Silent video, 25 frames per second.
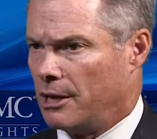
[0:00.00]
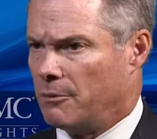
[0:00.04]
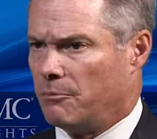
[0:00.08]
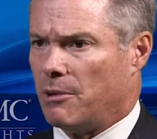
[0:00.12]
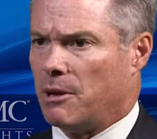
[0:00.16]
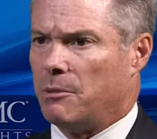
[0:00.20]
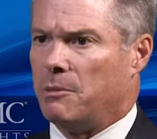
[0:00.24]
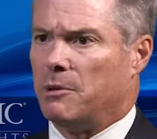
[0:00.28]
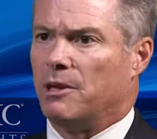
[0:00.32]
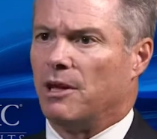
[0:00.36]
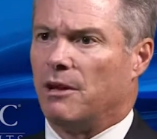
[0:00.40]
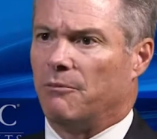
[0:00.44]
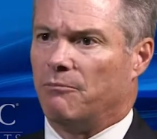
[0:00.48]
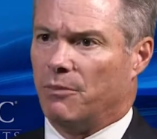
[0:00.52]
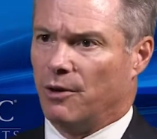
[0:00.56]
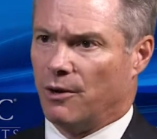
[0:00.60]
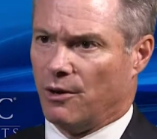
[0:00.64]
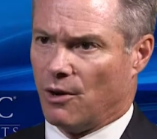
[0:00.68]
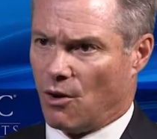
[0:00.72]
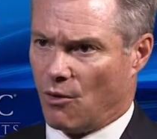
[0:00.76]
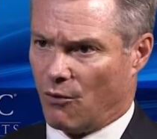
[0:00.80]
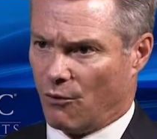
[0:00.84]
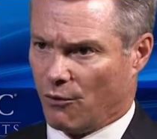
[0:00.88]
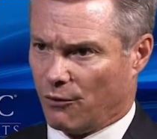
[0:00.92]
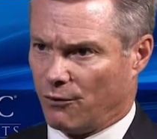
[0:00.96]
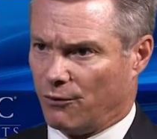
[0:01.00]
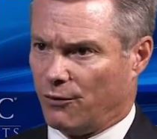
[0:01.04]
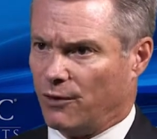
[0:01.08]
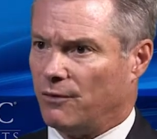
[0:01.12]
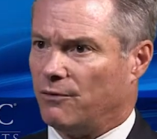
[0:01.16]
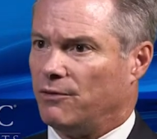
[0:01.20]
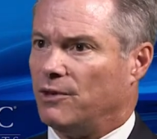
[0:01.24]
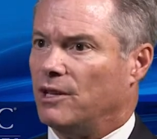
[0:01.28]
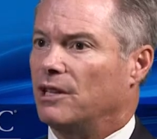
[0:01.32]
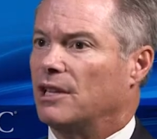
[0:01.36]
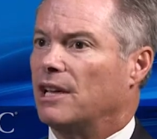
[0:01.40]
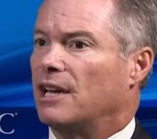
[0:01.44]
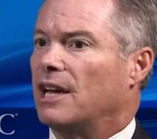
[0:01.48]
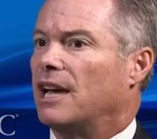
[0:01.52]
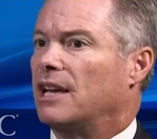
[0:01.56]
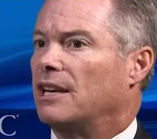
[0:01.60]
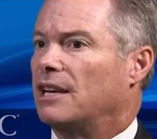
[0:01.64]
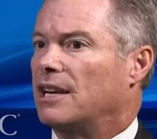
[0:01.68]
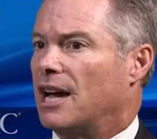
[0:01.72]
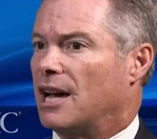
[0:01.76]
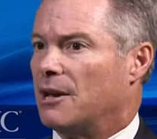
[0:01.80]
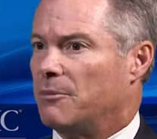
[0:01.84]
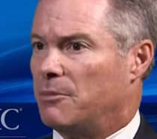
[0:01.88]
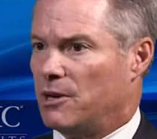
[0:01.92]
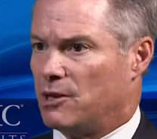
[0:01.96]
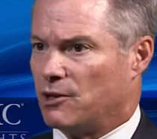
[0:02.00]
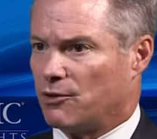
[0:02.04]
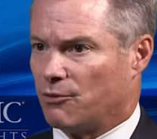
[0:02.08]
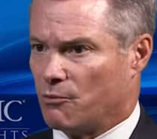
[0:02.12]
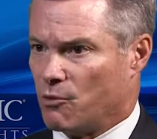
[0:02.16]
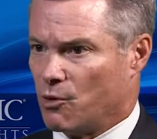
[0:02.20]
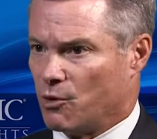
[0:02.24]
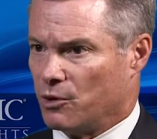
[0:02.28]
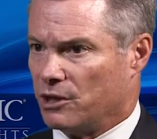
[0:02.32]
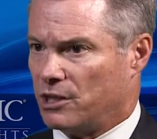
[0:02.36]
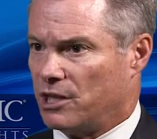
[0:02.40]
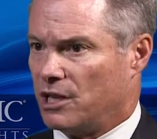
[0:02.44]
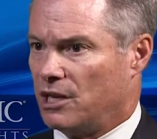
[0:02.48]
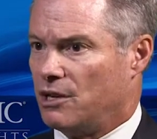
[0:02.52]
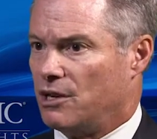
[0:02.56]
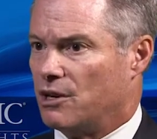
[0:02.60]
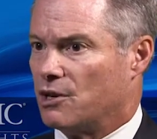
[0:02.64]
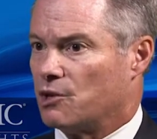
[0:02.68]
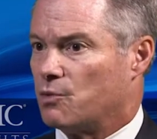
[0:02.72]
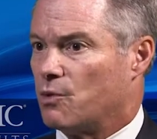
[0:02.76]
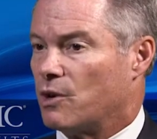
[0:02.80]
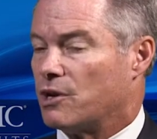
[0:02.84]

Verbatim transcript: Maybe they've been over 50, they had diabetes for more than 10 years,